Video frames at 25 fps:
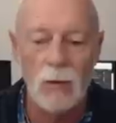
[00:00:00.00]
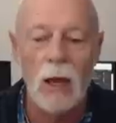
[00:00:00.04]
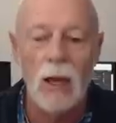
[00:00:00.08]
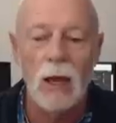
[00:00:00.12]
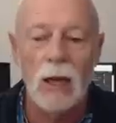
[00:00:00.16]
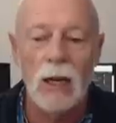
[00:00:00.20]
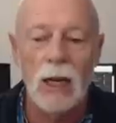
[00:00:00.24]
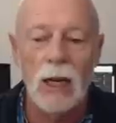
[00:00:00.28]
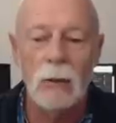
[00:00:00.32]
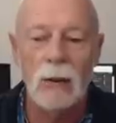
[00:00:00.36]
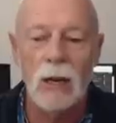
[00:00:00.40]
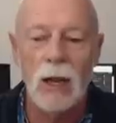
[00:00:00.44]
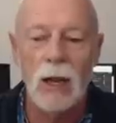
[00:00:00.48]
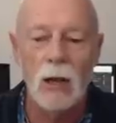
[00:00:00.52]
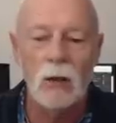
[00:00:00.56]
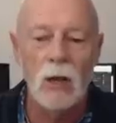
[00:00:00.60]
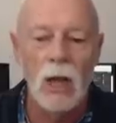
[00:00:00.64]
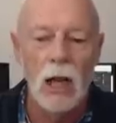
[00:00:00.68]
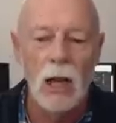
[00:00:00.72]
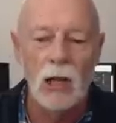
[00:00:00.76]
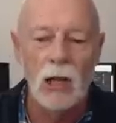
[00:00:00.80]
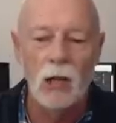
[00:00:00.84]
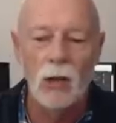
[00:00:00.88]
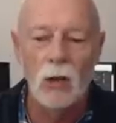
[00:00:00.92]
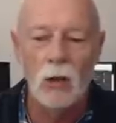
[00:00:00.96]
And here we go.
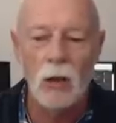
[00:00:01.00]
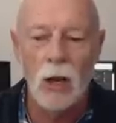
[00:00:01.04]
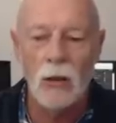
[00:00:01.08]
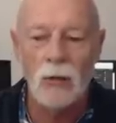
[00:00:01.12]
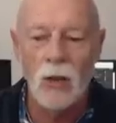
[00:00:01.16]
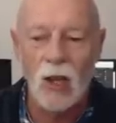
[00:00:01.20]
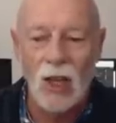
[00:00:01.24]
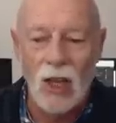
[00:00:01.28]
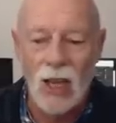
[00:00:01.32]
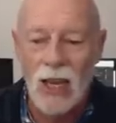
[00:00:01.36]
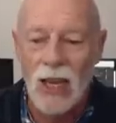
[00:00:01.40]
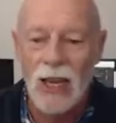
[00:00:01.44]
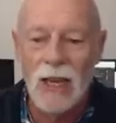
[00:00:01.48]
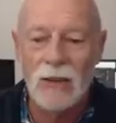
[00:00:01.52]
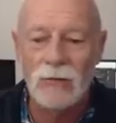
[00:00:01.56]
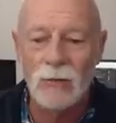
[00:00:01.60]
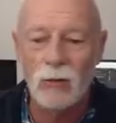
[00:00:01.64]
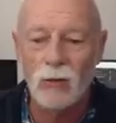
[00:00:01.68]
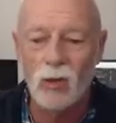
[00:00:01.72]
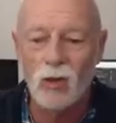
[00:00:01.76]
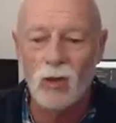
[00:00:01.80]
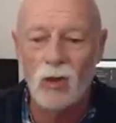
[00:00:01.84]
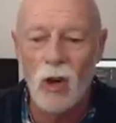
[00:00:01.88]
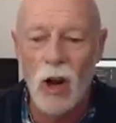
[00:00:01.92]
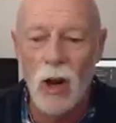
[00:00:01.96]
Look at the
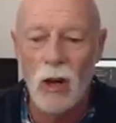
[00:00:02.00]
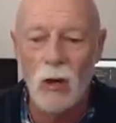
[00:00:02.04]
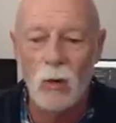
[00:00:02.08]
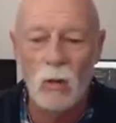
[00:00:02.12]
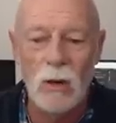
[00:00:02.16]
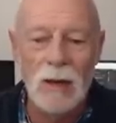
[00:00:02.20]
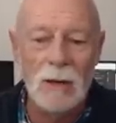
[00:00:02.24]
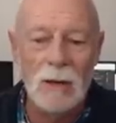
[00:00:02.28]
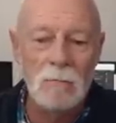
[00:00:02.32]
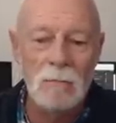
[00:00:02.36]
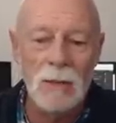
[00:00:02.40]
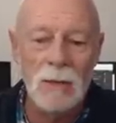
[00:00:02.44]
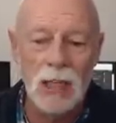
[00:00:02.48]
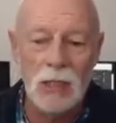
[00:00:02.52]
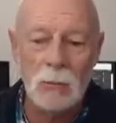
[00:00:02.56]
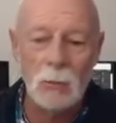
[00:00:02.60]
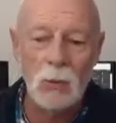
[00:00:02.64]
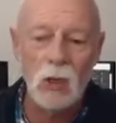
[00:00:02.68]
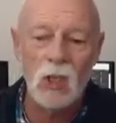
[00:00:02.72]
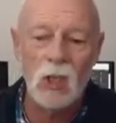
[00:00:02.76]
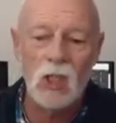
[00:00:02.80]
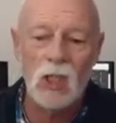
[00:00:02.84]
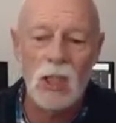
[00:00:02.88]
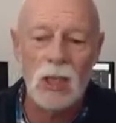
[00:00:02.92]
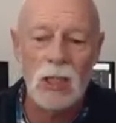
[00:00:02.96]
evil drone. We must
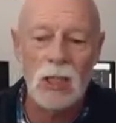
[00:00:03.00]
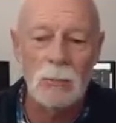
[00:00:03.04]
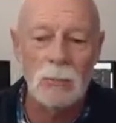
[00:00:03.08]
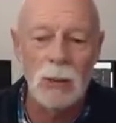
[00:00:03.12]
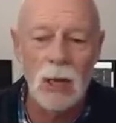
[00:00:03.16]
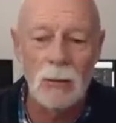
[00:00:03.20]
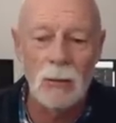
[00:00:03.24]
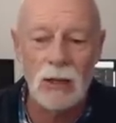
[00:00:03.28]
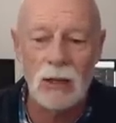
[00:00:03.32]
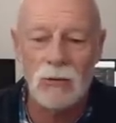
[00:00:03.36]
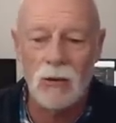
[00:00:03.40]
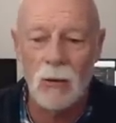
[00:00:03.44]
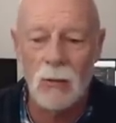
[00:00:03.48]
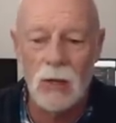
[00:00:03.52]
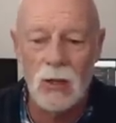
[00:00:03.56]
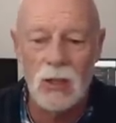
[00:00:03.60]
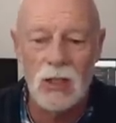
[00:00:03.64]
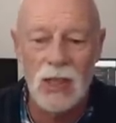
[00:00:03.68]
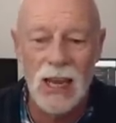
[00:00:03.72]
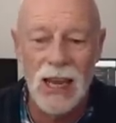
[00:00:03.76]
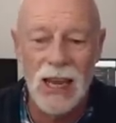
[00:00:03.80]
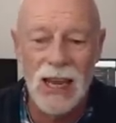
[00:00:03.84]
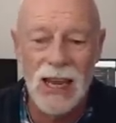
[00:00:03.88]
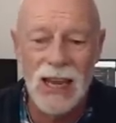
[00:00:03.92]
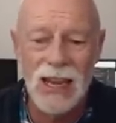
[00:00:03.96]
protect the public from
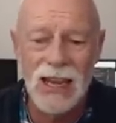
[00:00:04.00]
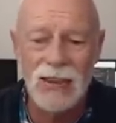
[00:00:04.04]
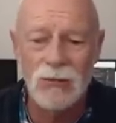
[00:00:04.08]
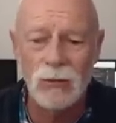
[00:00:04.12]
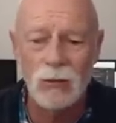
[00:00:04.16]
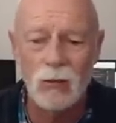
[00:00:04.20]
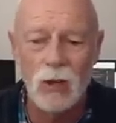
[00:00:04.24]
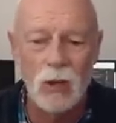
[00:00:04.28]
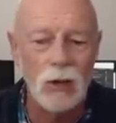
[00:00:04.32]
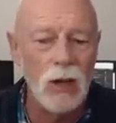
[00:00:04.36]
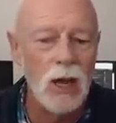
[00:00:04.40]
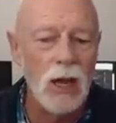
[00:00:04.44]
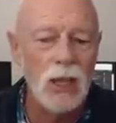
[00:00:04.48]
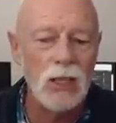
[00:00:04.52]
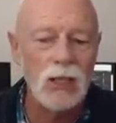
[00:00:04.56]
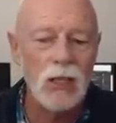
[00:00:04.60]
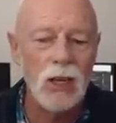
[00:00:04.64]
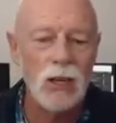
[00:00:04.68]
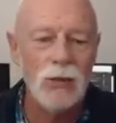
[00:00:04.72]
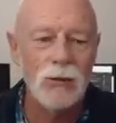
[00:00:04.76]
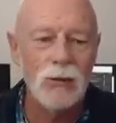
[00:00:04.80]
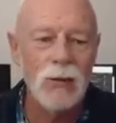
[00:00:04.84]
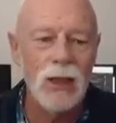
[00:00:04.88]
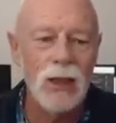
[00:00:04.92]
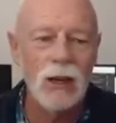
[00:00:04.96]
this evil drone.
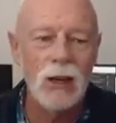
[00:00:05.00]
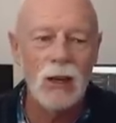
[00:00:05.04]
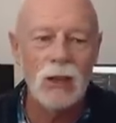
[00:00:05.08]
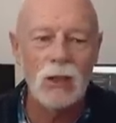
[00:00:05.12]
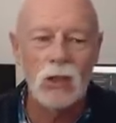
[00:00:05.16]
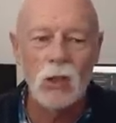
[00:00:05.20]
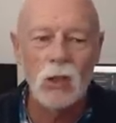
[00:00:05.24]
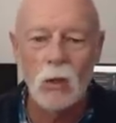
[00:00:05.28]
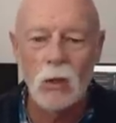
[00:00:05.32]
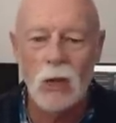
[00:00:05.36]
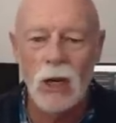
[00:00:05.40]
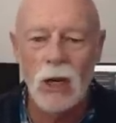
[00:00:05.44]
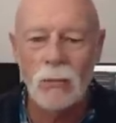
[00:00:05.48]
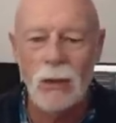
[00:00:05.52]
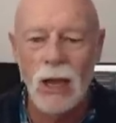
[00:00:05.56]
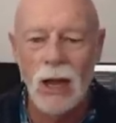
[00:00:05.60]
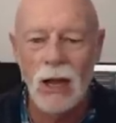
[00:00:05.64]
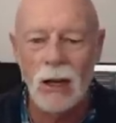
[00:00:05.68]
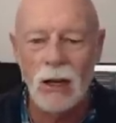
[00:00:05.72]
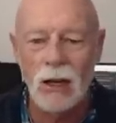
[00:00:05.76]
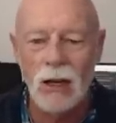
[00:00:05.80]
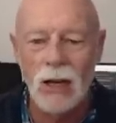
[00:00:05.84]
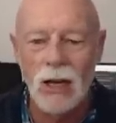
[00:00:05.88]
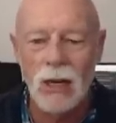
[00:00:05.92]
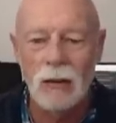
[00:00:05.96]
So they're not talking
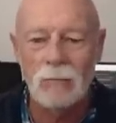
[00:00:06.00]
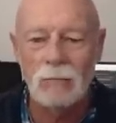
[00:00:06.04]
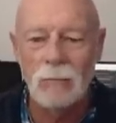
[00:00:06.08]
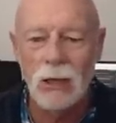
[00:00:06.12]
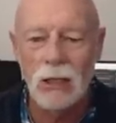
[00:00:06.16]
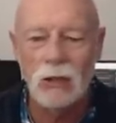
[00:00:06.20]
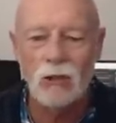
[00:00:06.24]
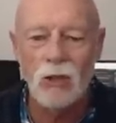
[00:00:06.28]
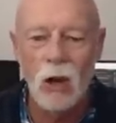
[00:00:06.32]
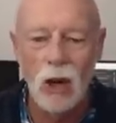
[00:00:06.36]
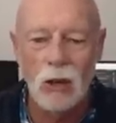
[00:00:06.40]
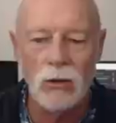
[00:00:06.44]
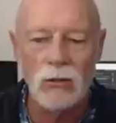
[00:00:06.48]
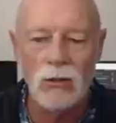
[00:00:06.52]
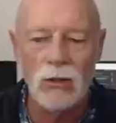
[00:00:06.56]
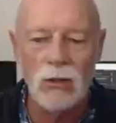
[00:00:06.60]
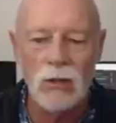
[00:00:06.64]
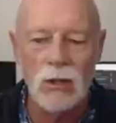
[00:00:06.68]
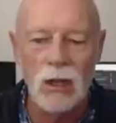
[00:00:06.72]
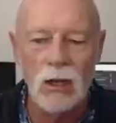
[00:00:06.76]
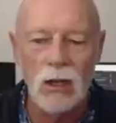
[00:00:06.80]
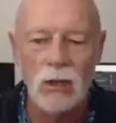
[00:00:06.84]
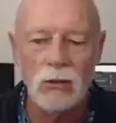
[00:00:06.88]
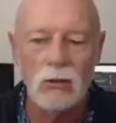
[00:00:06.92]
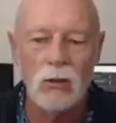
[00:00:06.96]
about big drones.
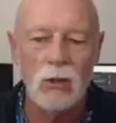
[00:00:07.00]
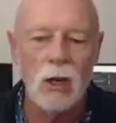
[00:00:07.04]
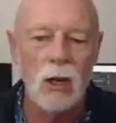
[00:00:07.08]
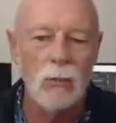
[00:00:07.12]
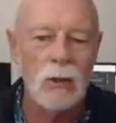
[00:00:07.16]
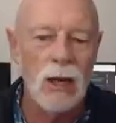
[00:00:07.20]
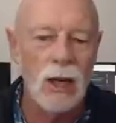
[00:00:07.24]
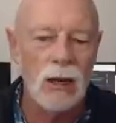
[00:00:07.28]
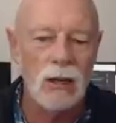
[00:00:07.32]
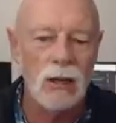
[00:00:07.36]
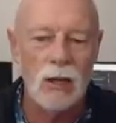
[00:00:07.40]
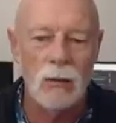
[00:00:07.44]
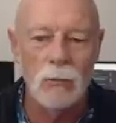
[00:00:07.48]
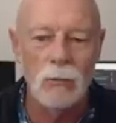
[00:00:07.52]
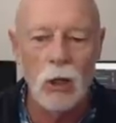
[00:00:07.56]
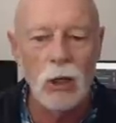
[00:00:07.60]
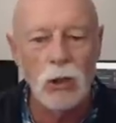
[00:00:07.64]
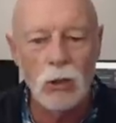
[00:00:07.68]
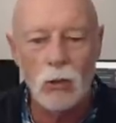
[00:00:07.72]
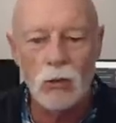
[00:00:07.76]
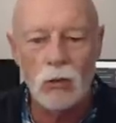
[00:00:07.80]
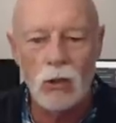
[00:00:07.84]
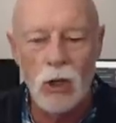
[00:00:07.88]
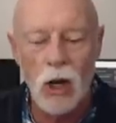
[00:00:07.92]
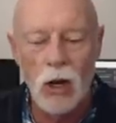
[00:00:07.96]
They're not talking about
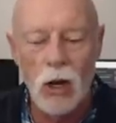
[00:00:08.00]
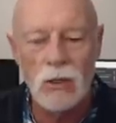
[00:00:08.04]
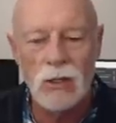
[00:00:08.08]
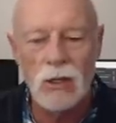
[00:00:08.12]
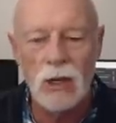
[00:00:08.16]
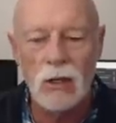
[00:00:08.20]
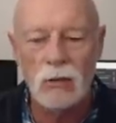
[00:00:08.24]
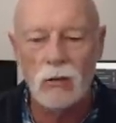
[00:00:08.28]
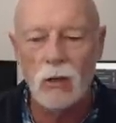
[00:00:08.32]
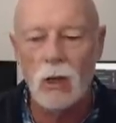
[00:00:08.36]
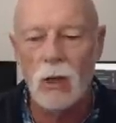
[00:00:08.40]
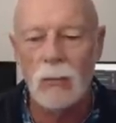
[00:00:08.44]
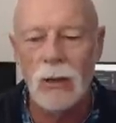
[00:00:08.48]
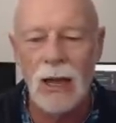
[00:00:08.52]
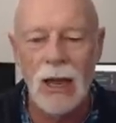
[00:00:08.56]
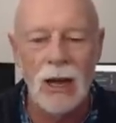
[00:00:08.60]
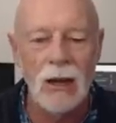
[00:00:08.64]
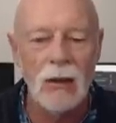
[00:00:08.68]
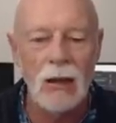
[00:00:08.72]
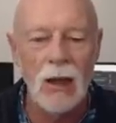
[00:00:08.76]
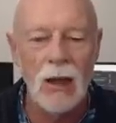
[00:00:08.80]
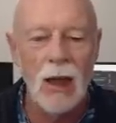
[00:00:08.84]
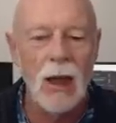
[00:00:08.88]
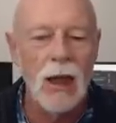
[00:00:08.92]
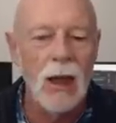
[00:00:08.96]
commercial drones. They're not talking about
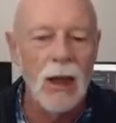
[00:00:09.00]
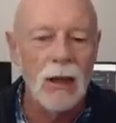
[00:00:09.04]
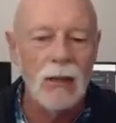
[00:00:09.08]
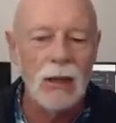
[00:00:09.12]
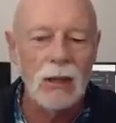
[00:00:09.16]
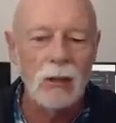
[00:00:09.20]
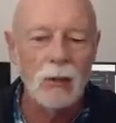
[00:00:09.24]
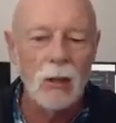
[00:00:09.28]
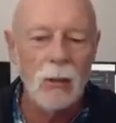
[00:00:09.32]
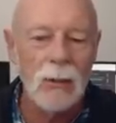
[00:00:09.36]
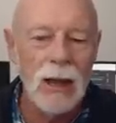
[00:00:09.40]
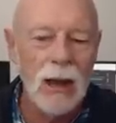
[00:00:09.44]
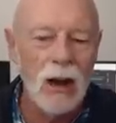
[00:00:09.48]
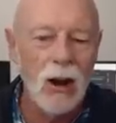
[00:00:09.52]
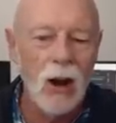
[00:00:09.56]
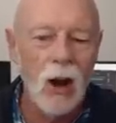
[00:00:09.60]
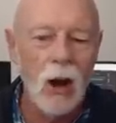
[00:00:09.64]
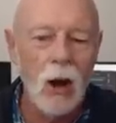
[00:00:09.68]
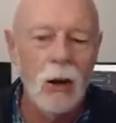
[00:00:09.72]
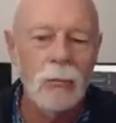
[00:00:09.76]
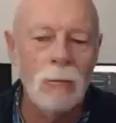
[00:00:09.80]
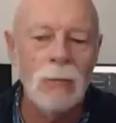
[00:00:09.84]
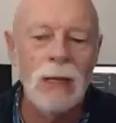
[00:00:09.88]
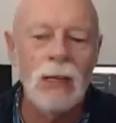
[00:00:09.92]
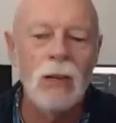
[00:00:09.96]
anything. They're talking about
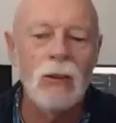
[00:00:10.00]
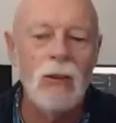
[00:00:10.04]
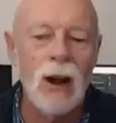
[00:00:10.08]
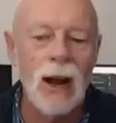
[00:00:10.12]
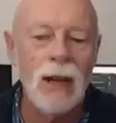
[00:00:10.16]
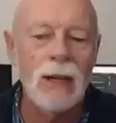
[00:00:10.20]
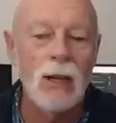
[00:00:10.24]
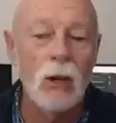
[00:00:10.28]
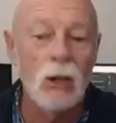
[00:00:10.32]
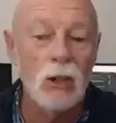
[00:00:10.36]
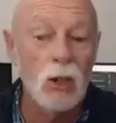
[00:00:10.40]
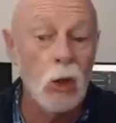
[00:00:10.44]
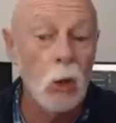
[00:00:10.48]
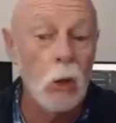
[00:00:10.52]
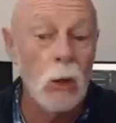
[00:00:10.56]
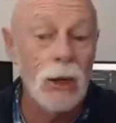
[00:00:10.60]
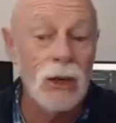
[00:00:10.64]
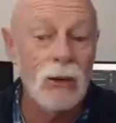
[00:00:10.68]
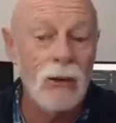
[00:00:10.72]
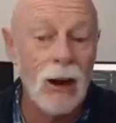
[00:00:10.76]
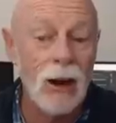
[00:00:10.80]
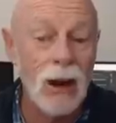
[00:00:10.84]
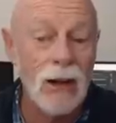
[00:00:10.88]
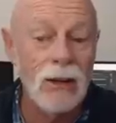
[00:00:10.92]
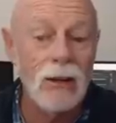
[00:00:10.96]
toy
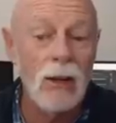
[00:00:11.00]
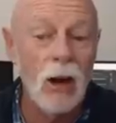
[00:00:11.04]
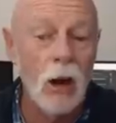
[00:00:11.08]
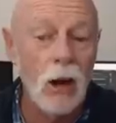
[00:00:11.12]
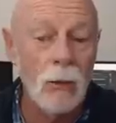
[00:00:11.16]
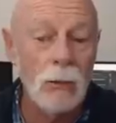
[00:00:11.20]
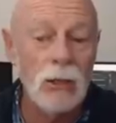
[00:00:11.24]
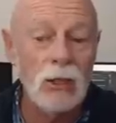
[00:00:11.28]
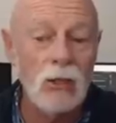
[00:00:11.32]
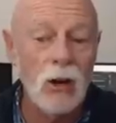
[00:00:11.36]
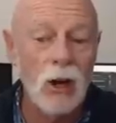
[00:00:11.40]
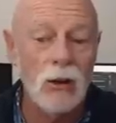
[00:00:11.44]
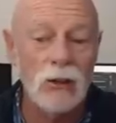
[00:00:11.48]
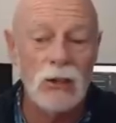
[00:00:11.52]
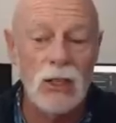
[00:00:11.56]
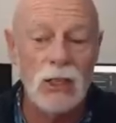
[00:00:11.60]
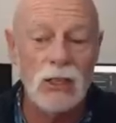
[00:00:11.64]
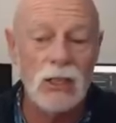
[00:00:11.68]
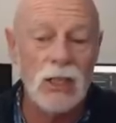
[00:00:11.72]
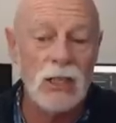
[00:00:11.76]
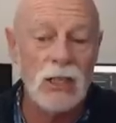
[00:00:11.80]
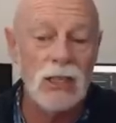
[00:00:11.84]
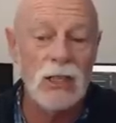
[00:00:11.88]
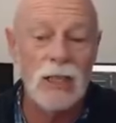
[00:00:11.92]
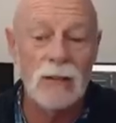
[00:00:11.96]
grade hobby drones. This
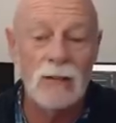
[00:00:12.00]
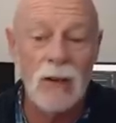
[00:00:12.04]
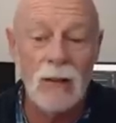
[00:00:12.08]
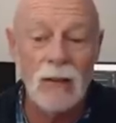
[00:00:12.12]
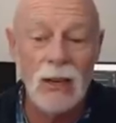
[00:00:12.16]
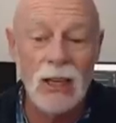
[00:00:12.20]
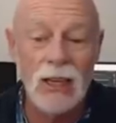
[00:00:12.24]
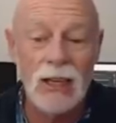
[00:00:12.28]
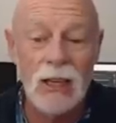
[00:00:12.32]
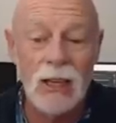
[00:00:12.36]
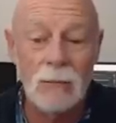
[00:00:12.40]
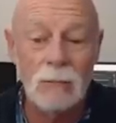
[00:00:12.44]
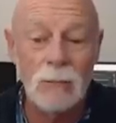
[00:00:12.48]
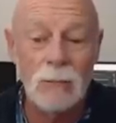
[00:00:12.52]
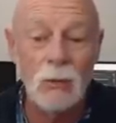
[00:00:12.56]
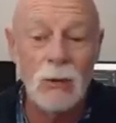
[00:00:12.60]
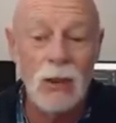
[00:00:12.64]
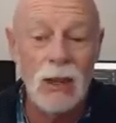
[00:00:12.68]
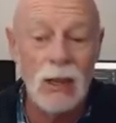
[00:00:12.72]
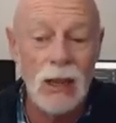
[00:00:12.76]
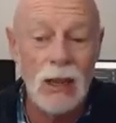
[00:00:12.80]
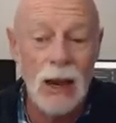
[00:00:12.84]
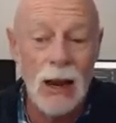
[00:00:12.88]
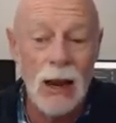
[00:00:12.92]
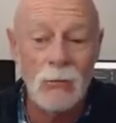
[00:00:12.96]
doesn't even have a gimbal with
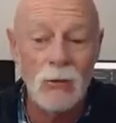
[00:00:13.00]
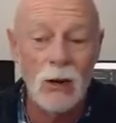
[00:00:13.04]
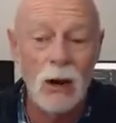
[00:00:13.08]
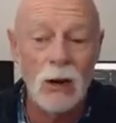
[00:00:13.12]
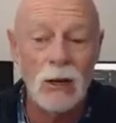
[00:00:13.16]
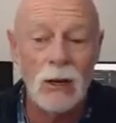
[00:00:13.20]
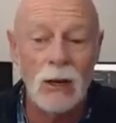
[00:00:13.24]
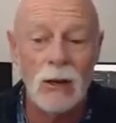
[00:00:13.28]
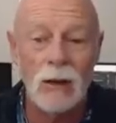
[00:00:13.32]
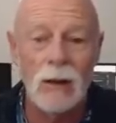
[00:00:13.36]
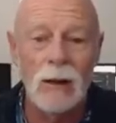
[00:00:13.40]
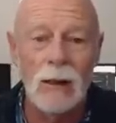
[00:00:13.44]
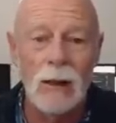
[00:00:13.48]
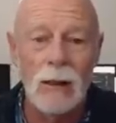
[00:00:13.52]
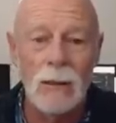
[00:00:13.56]
a camera on it.